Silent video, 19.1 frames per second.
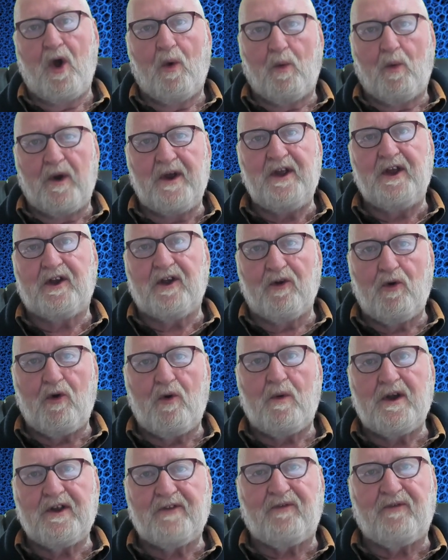where you can
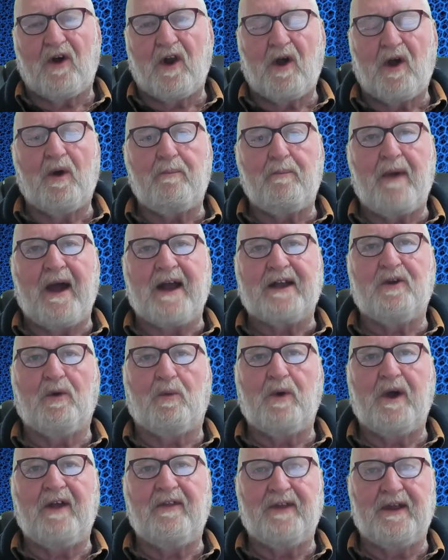always follow it back to
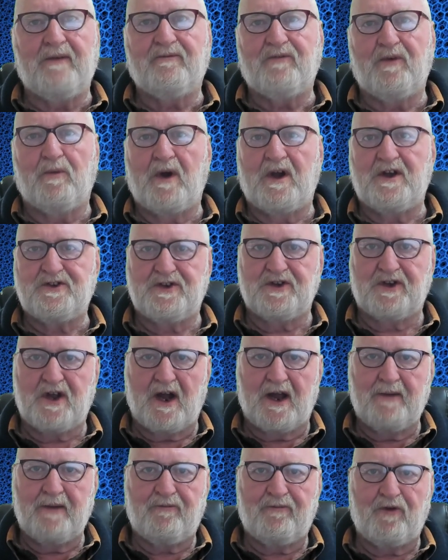where the information
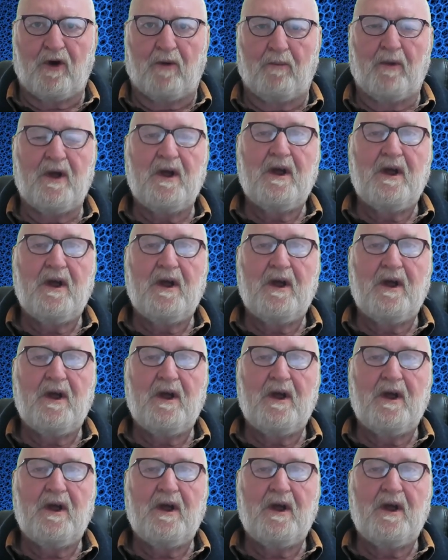came from.